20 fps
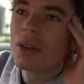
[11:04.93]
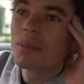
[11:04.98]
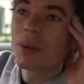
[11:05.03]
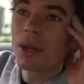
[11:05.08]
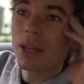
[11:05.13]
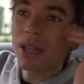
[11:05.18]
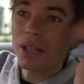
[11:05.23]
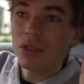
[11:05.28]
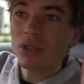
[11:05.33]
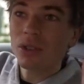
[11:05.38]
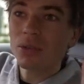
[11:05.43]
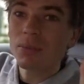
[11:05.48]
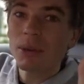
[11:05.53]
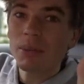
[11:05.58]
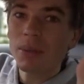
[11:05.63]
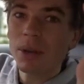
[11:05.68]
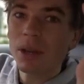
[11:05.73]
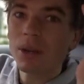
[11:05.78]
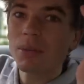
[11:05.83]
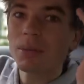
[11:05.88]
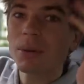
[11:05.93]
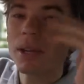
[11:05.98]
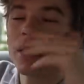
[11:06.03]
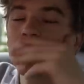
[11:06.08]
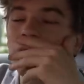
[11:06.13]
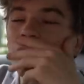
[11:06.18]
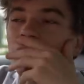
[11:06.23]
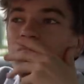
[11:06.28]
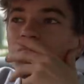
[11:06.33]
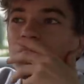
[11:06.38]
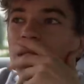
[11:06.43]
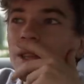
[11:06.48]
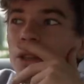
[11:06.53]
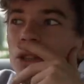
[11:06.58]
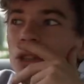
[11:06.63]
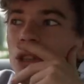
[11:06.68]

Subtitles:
but that's just me being completely honest with you.